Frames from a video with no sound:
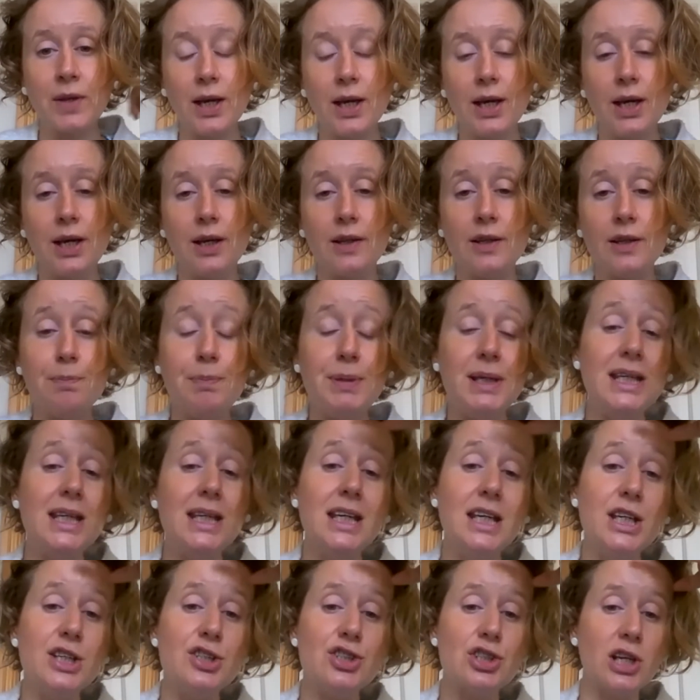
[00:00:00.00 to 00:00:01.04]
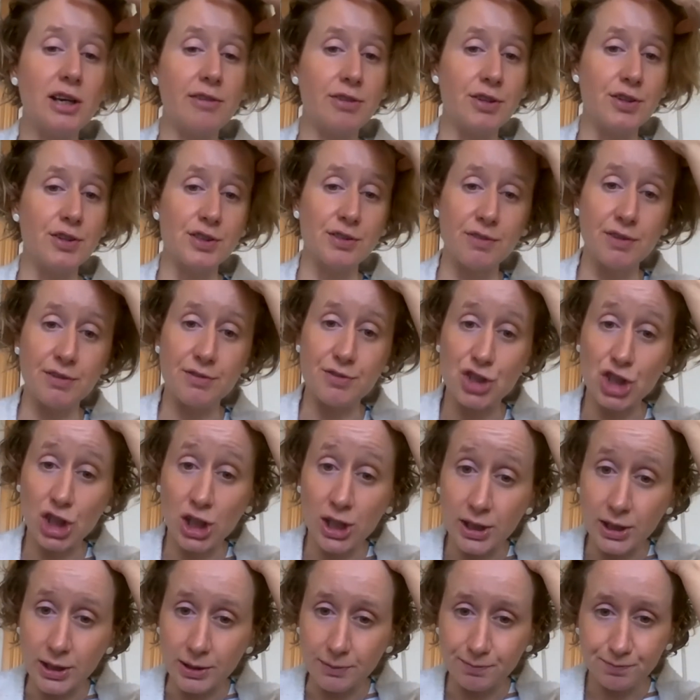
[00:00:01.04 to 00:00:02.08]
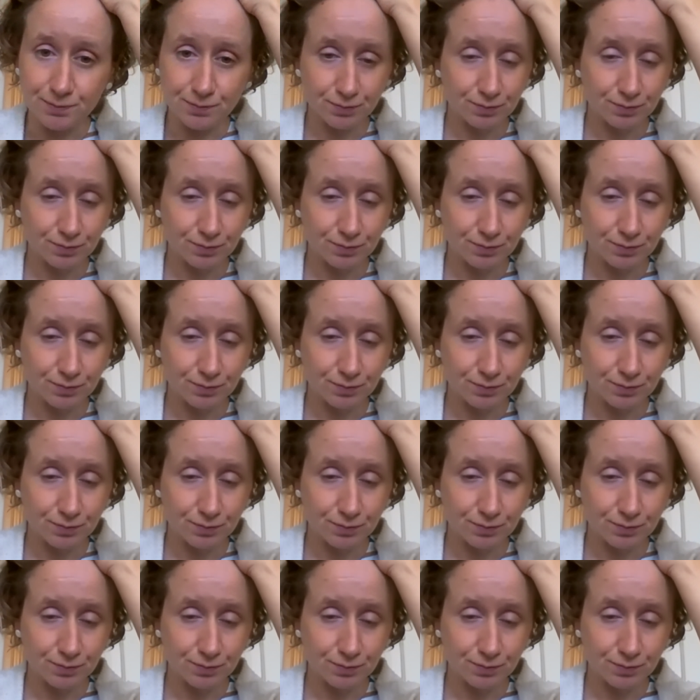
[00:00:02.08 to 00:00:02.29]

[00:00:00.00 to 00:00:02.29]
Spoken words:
the pH levels of the vagina.